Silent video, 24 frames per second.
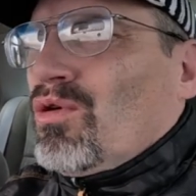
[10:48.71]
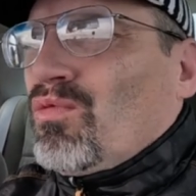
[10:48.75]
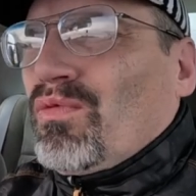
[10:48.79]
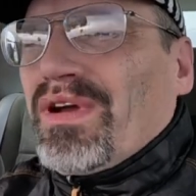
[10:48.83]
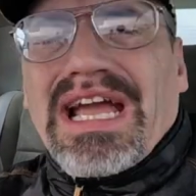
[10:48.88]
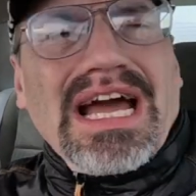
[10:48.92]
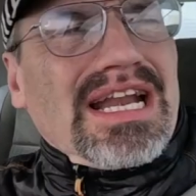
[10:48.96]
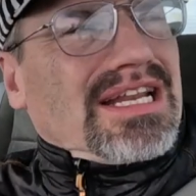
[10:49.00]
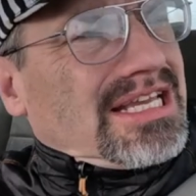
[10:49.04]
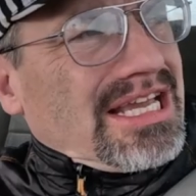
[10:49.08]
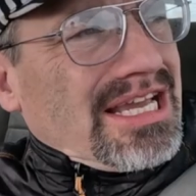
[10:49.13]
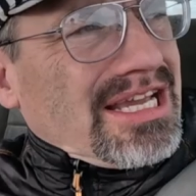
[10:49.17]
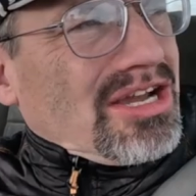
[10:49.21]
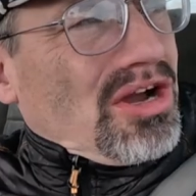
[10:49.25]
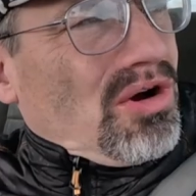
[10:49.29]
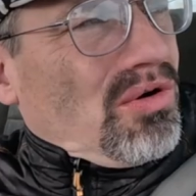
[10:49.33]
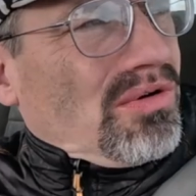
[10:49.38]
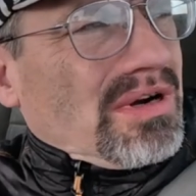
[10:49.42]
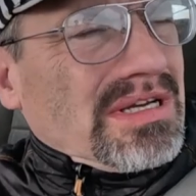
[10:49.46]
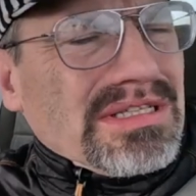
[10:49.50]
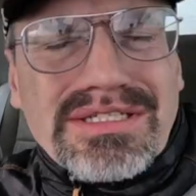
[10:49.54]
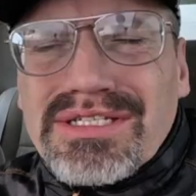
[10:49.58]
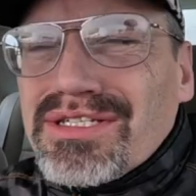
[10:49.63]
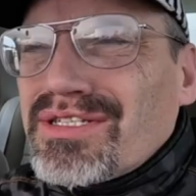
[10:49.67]
we got to get
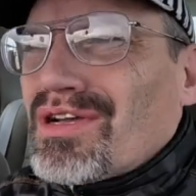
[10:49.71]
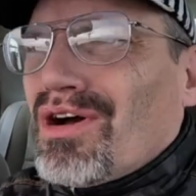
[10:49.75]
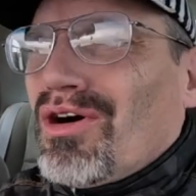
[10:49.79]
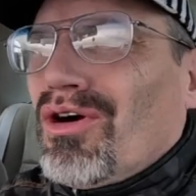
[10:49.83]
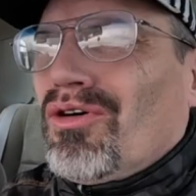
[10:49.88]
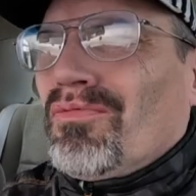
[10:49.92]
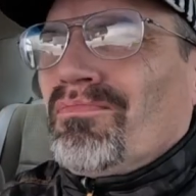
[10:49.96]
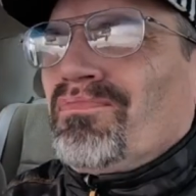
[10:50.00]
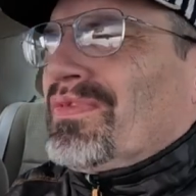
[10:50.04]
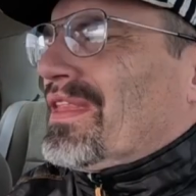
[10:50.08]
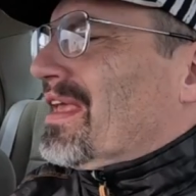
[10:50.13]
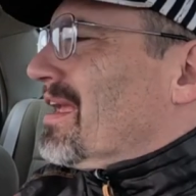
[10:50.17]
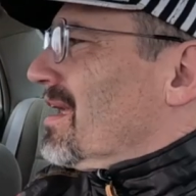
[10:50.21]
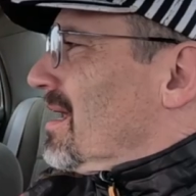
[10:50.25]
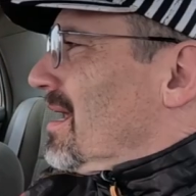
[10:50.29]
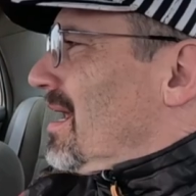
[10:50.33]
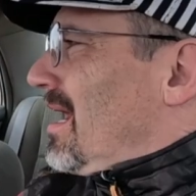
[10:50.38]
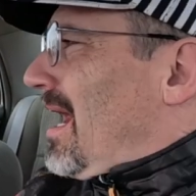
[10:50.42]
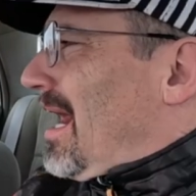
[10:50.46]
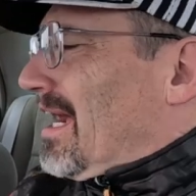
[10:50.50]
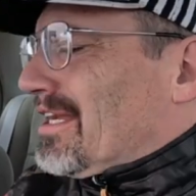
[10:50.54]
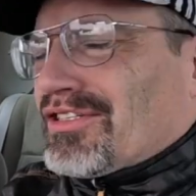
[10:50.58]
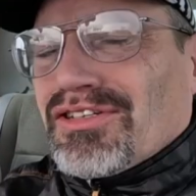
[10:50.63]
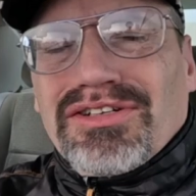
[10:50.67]
going so
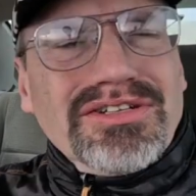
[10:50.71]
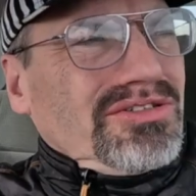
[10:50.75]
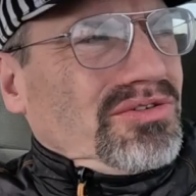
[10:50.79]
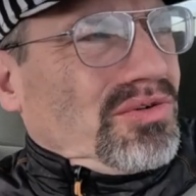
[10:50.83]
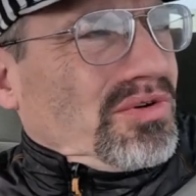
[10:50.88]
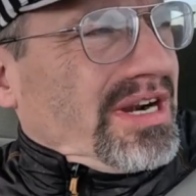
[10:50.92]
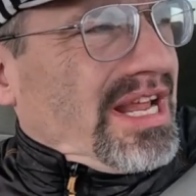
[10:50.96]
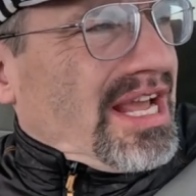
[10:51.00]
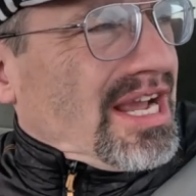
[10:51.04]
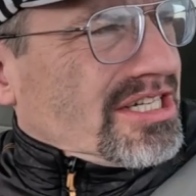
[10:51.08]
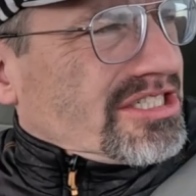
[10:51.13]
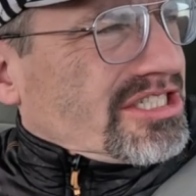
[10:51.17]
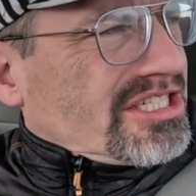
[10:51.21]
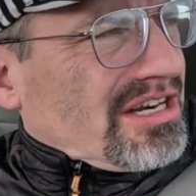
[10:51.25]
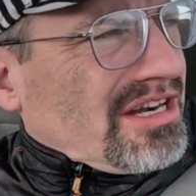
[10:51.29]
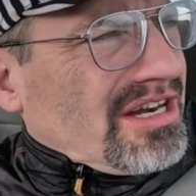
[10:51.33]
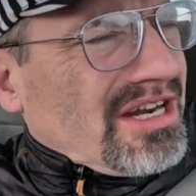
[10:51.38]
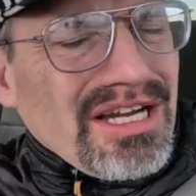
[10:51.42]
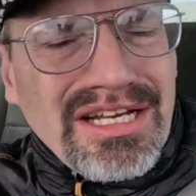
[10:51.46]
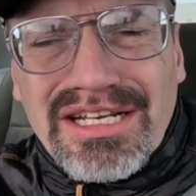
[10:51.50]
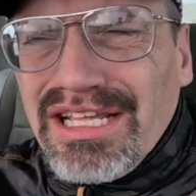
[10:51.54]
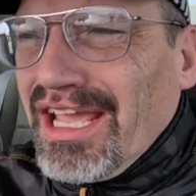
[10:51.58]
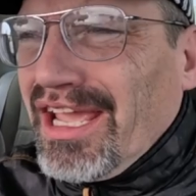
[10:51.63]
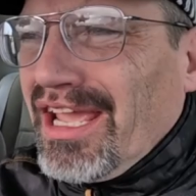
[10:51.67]
i turned doordash
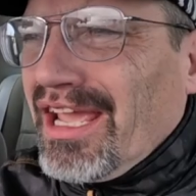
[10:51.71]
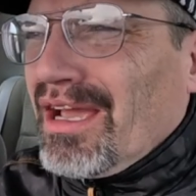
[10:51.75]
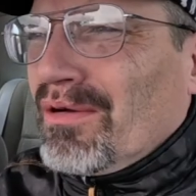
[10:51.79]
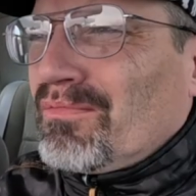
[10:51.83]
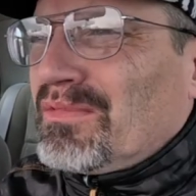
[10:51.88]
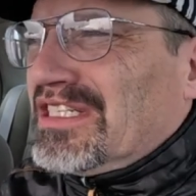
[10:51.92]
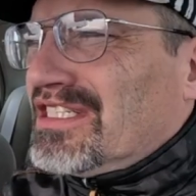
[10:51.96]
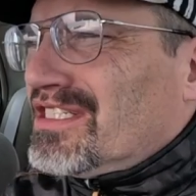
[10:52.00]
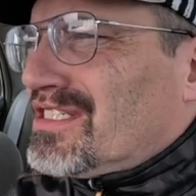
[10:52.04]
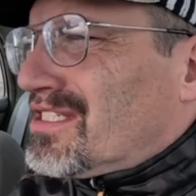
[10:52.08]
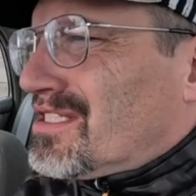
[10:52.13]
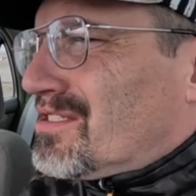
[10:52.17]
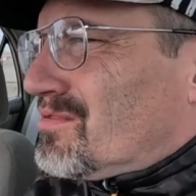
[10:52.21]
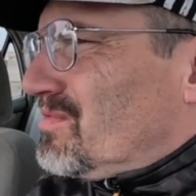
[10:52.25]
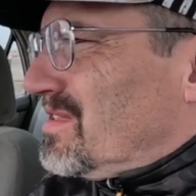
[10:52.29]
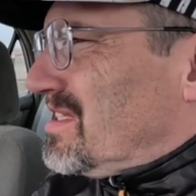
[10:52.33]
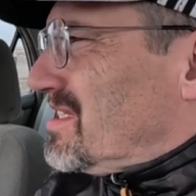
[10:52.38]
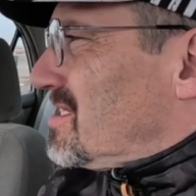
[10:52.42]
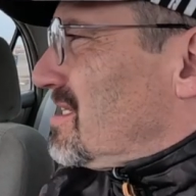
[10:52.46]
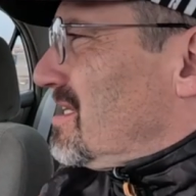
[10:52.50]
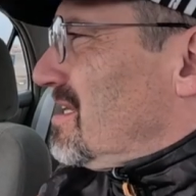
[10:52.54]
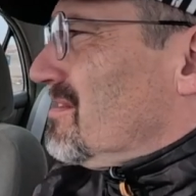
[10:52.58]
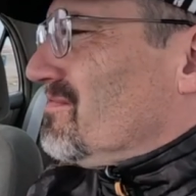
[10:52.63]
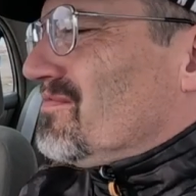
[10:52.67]
on and we just
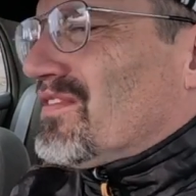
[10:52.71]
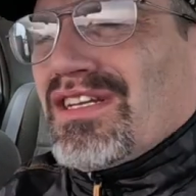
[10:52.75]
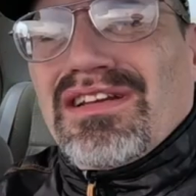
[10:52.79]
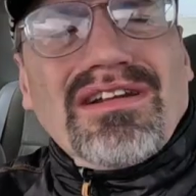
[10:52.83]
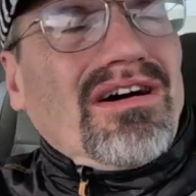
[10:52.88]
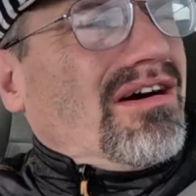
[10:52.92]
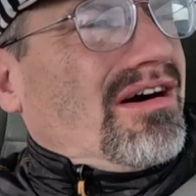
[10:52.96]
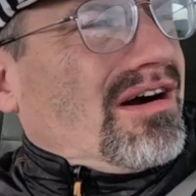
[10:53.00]
received an